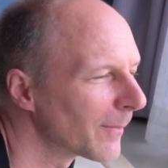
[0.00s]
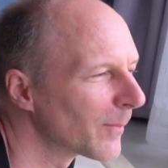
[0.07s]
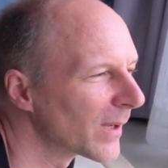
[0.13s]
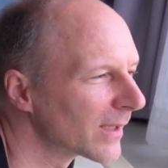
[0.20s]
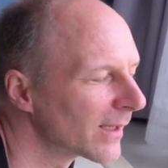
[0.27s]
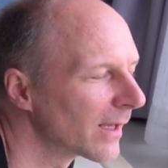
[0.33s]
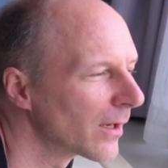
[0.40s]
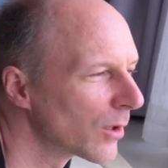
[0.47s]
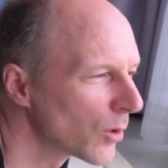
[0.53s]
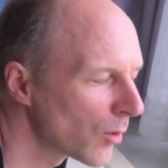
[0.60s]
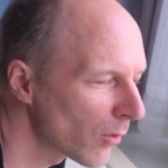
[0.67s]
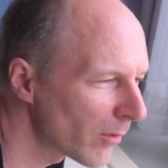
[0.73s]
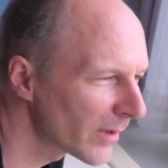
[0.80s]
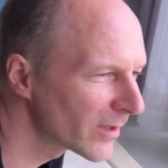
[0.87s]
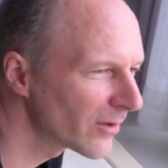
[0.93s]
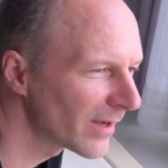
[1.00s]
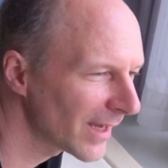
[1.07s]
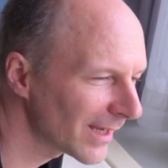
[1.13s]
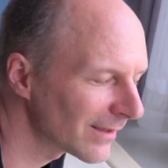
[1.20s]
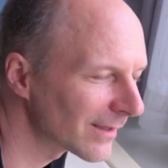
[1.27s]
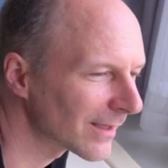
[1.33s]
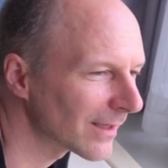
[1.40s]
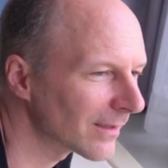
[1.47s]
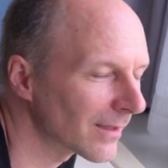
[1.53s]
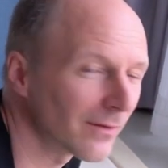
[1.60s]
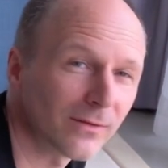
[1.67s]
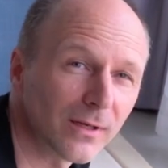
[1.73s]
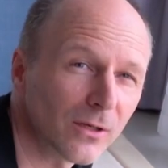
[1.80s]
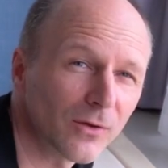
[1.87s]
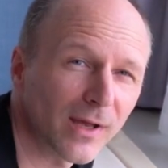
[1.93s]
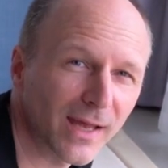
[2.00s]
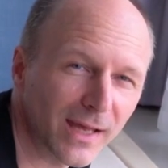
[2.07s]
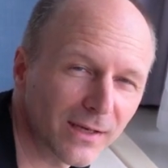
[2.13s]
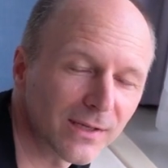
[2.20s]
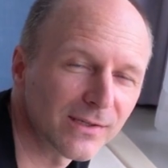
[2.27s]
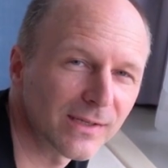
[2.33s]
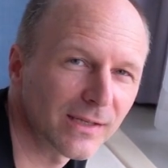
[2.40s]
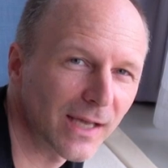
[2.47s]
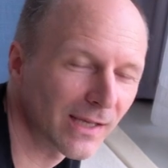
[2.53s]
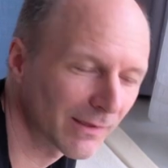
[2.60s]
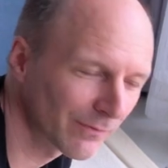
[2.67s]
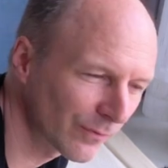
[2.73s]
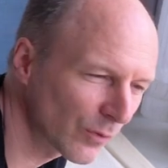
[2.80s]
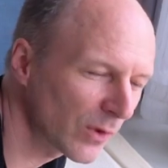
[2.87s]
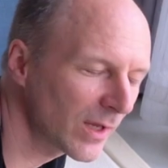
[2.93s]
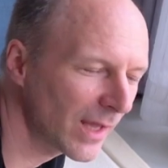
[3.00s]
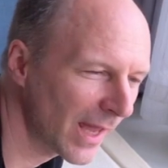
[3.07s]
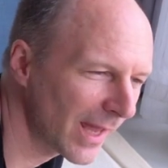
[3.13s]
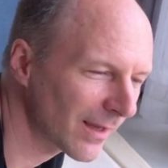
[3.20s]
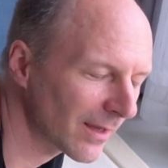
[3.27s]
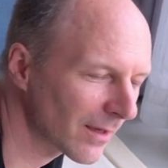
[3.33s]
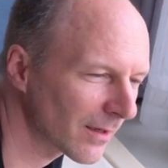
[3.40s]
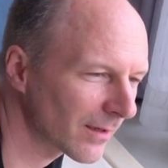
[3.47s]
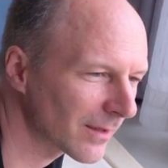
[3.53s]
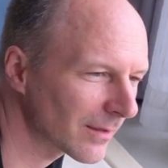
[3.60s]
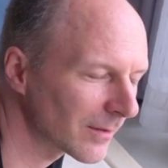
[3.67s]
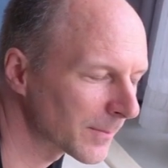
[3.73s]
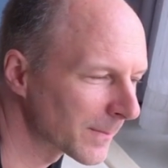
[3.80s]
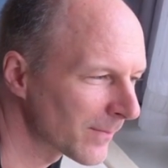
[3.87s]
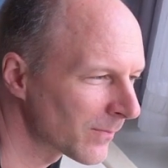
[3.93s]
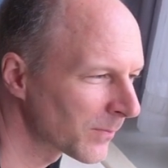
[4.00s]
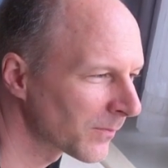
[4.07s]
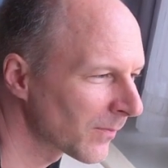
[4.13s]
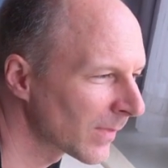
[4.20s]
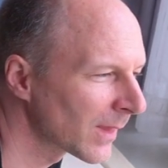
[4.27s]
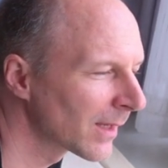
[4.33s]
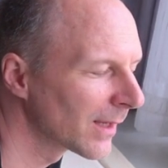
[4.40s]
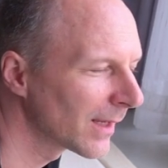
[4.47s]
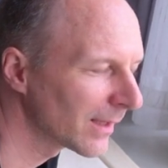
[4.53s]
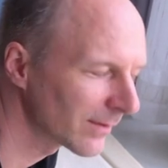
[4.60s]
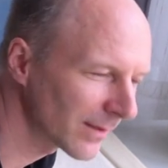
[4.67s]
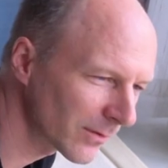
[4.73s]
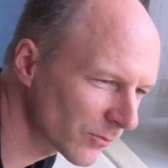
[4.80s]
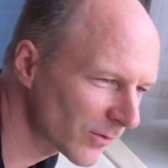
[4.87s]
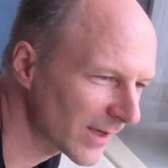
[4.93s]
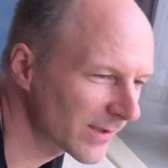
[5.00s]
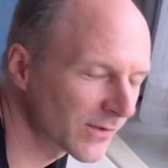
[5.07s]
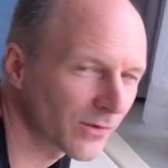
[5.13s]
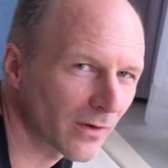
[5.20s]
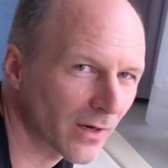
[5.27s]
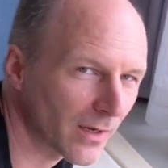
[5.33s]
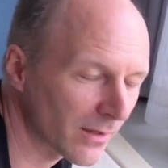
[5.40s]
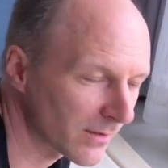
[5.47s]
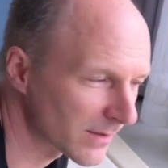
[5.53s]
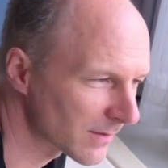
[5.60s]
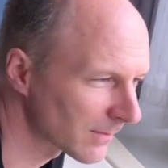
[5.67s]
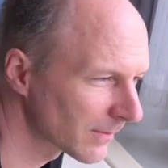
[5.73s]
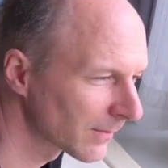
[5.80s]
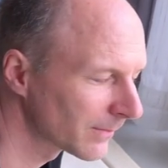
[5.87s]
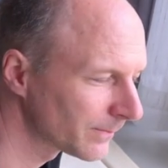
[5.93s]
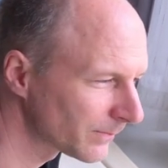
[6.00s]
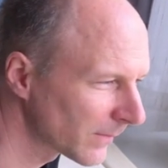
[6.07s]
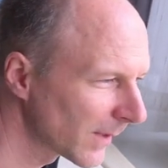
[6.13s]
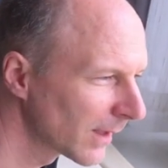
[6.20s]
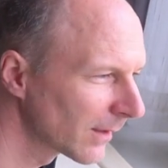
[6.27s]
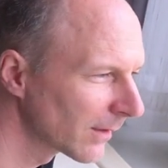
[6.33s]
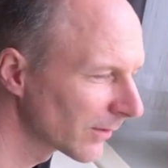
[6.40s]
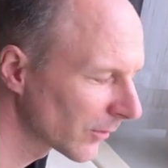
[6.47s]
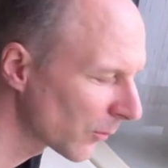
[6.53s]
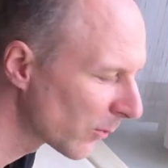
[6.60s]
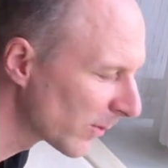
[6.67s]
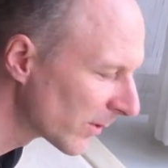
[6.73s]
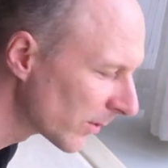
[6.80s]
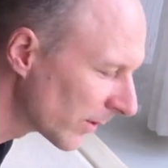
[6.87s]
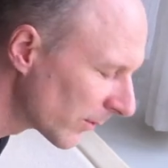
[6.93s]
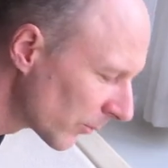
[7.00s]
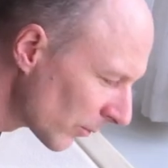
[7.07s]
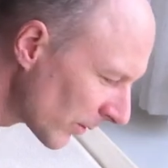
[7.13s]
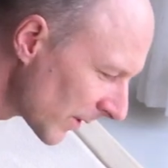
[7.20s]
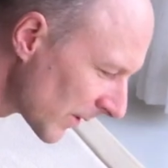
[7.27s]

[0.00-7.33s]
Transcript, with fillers: but lower your head again until your head is fully hanging again and then rest your eyes so we will do